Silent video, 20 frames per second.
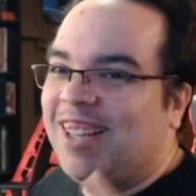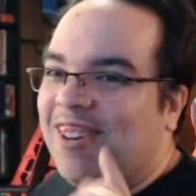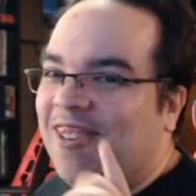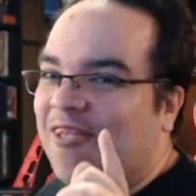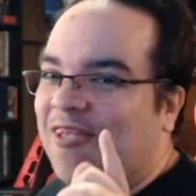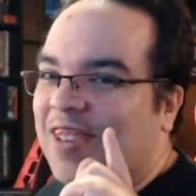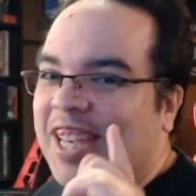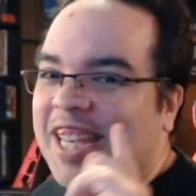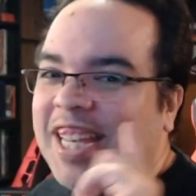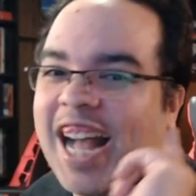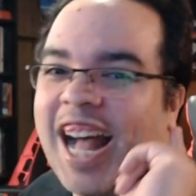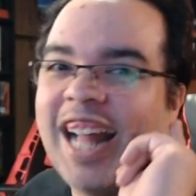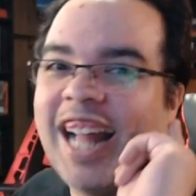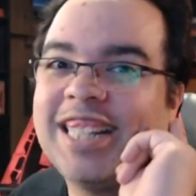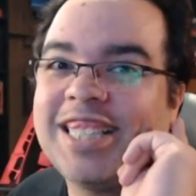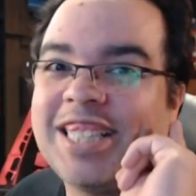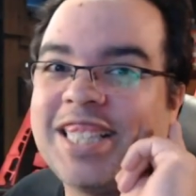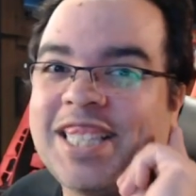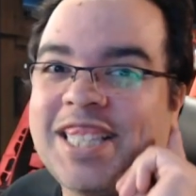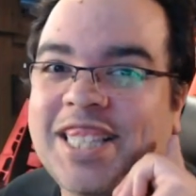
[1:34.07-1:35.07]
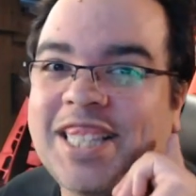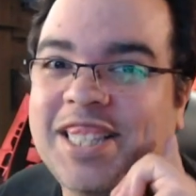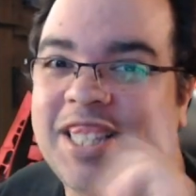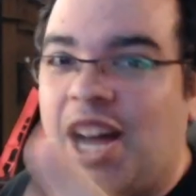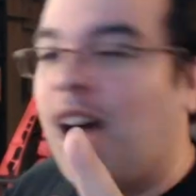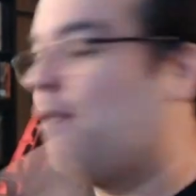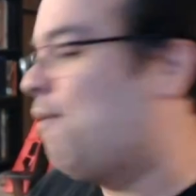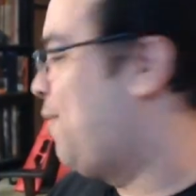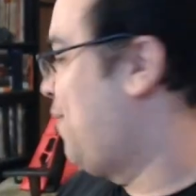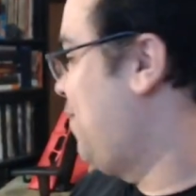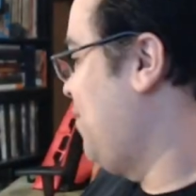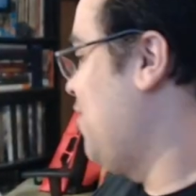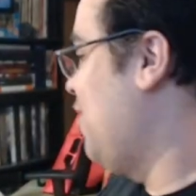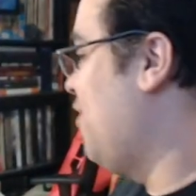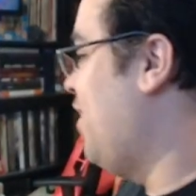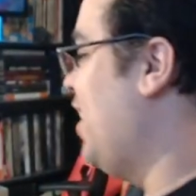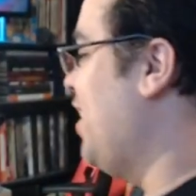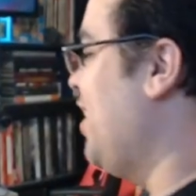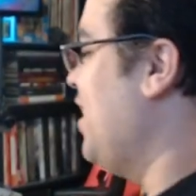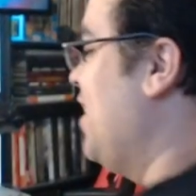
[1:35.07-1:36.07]
We got stuff.
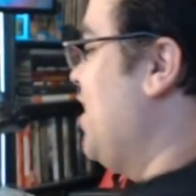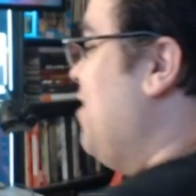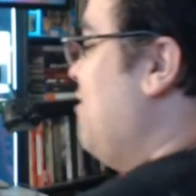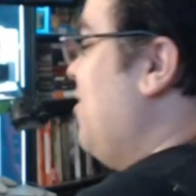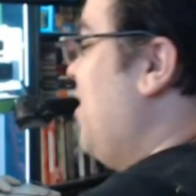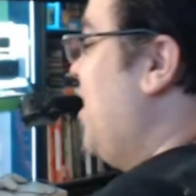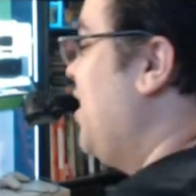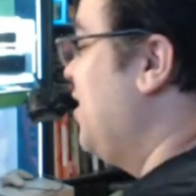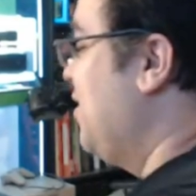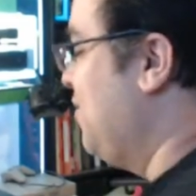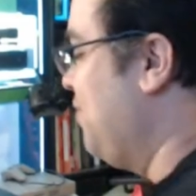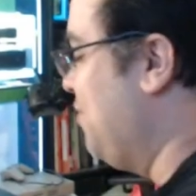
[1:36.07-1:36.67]
All right, anyway.